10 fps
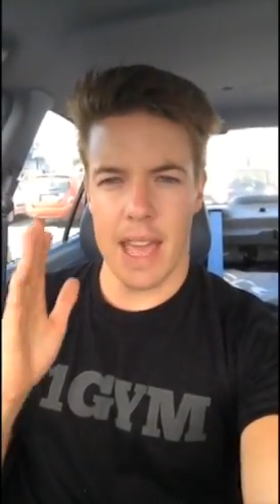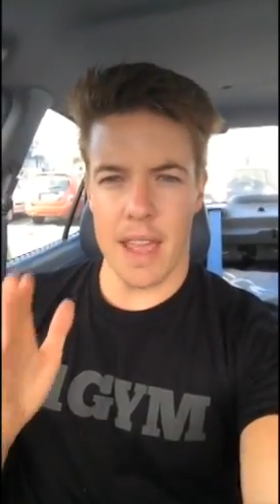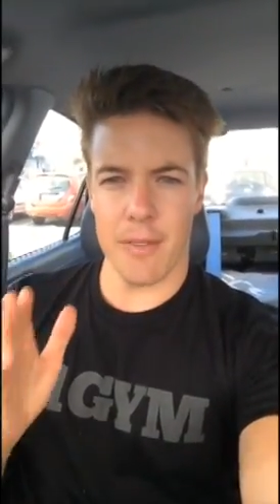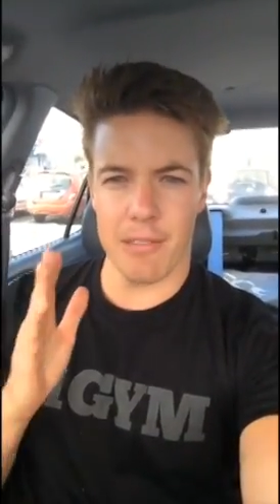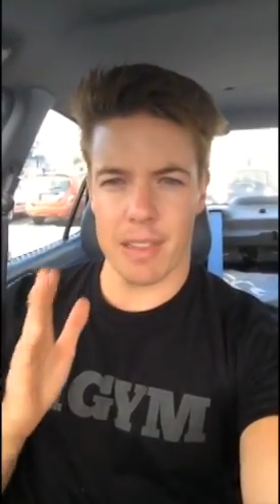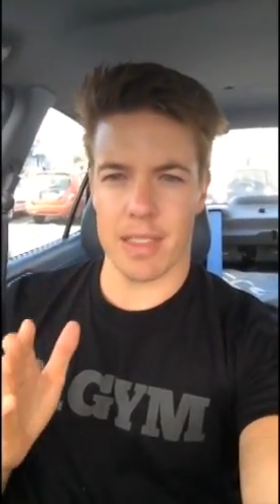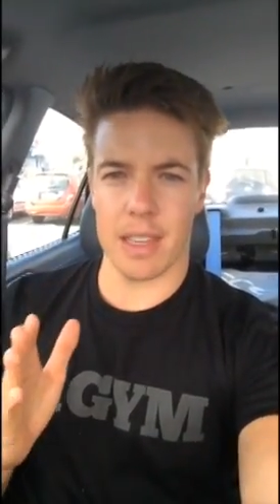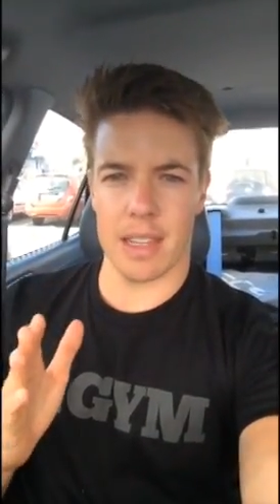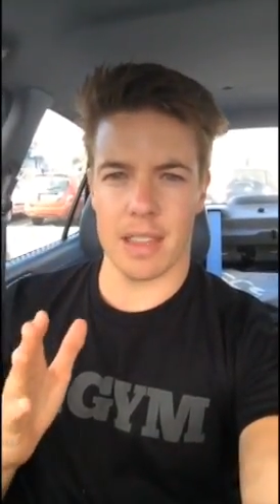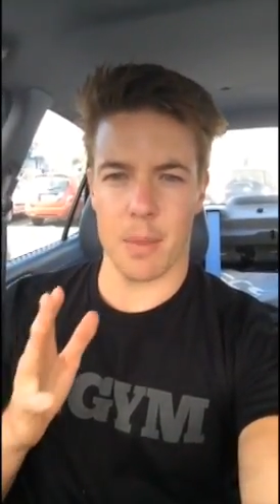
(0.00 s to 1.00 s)

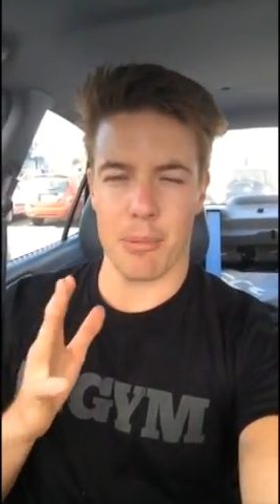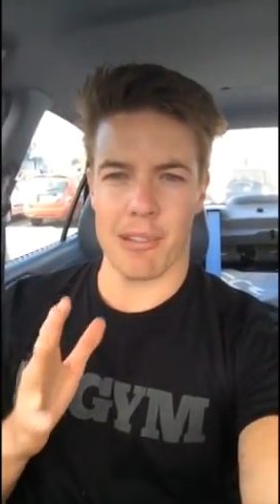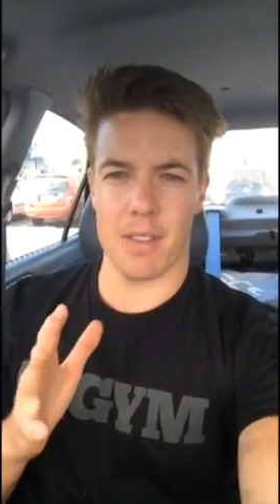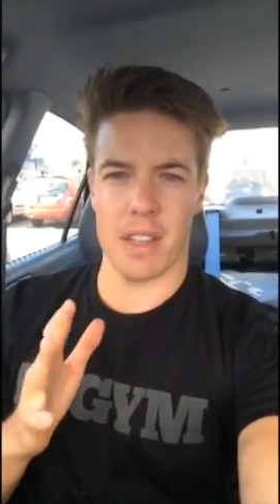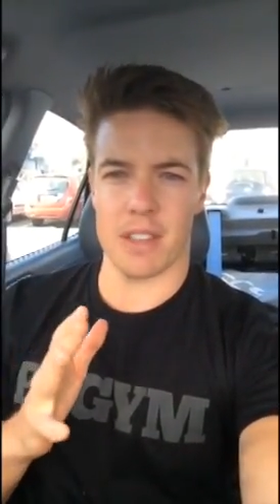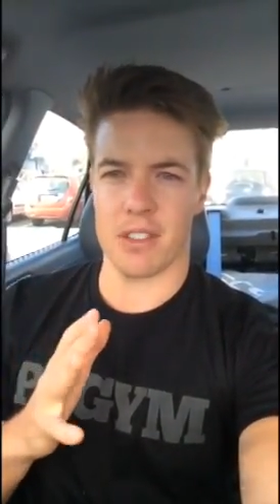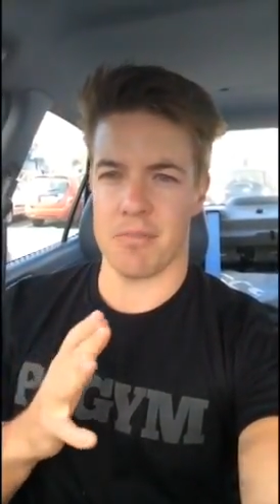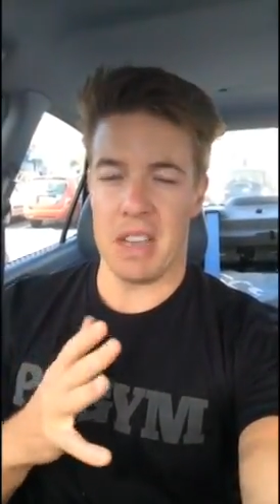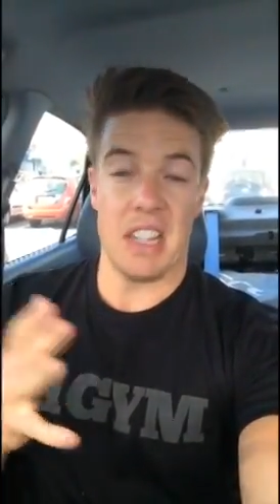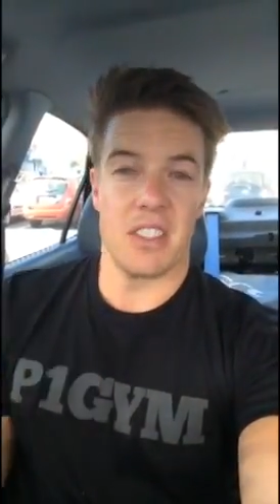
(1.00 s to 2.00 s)
Everything the
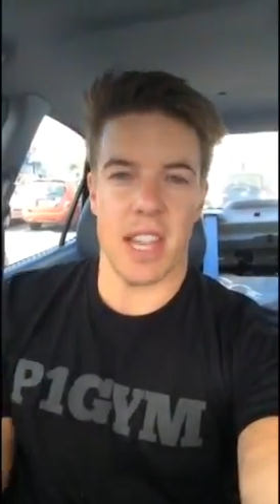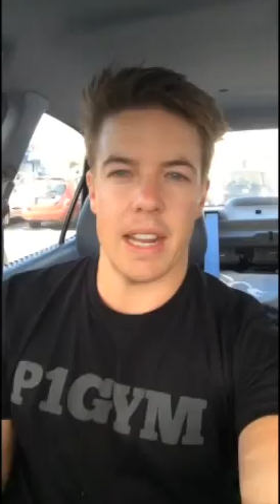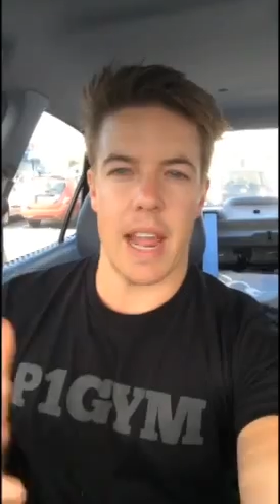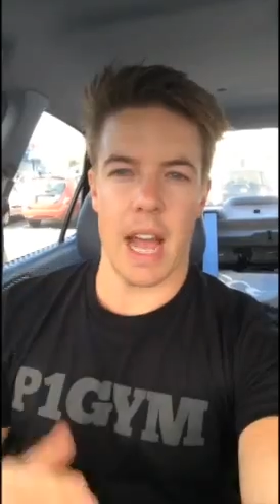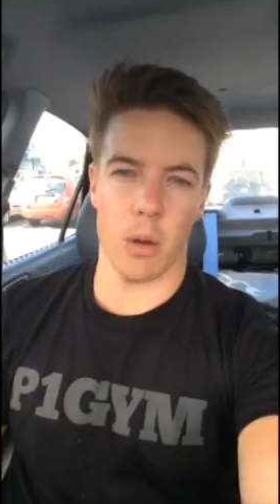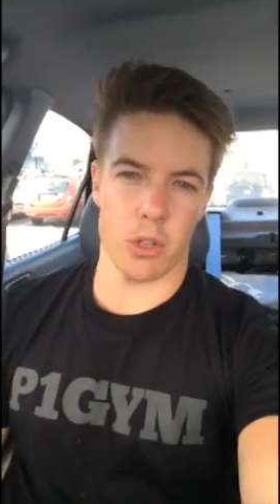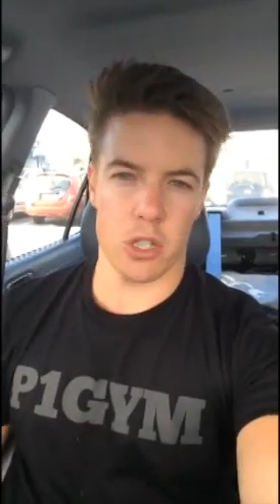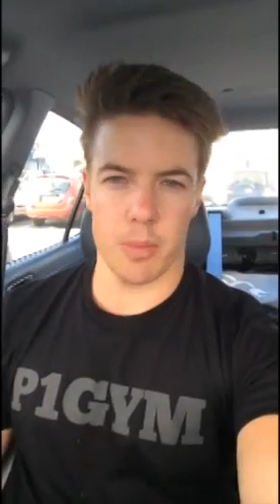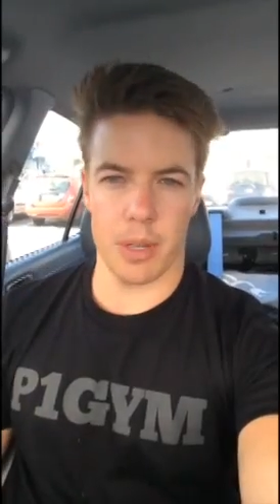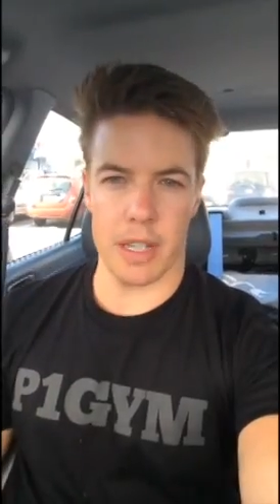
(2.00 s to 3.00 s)
previous 10 hours
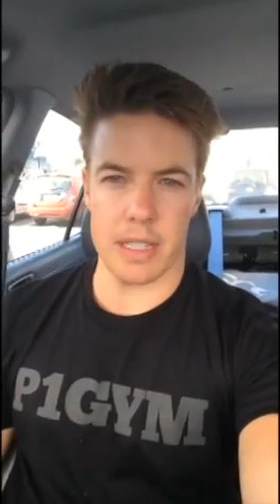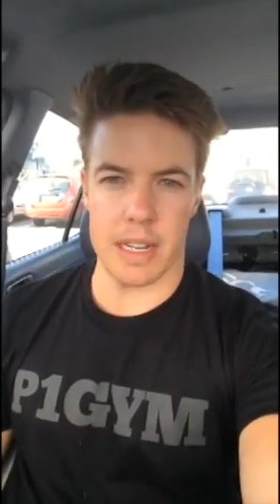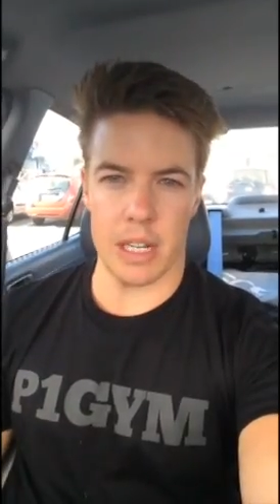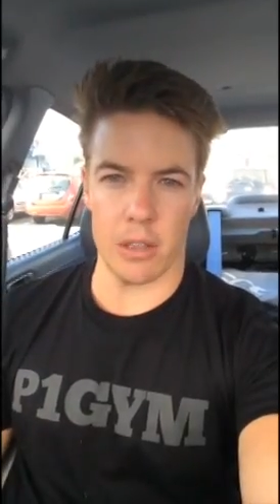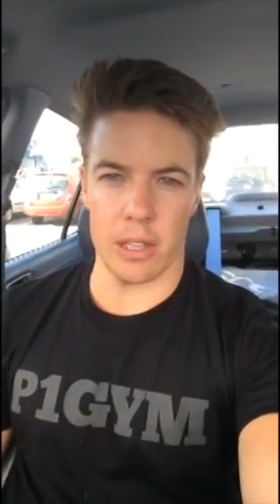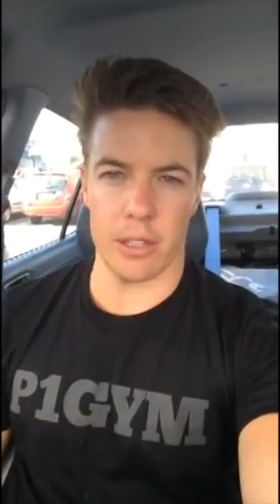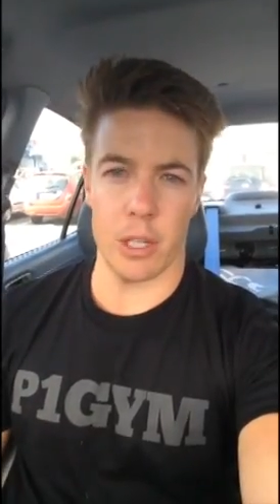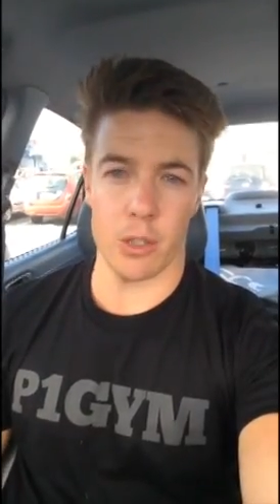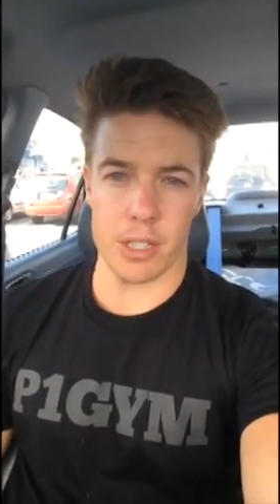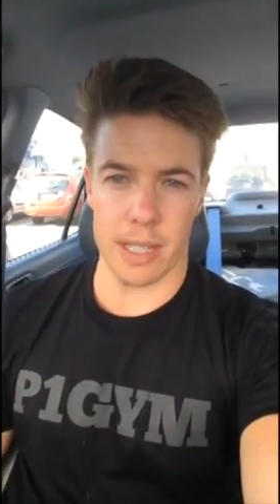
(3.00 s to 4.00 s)
should be identical,
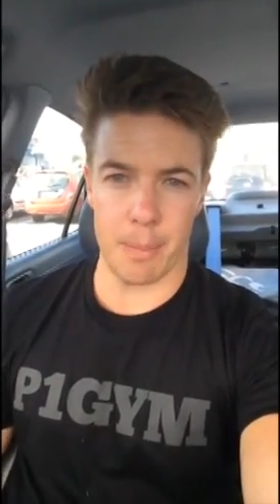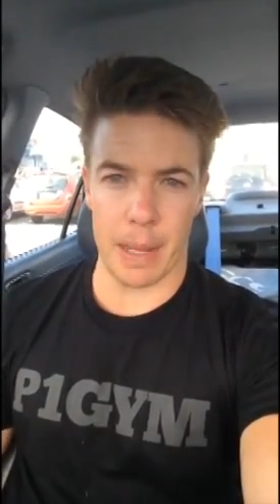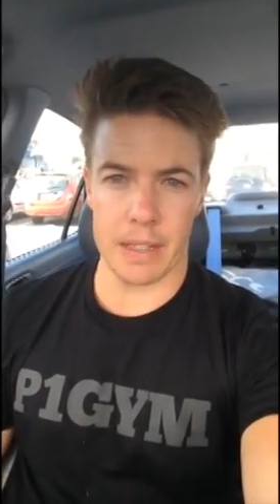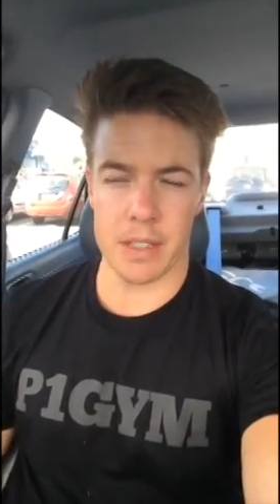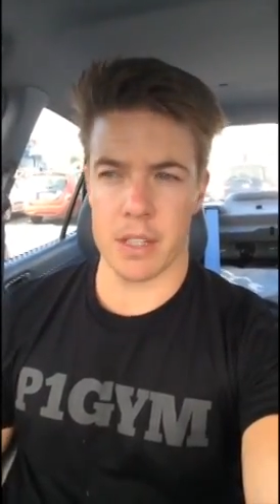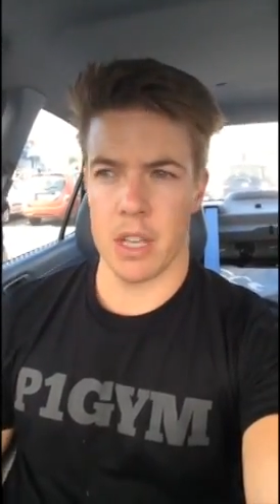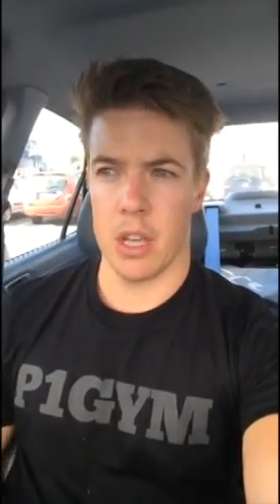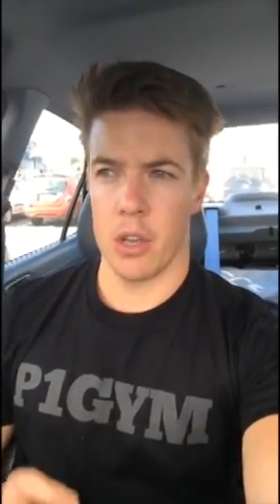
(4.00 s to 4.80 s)
including your sleep patterns,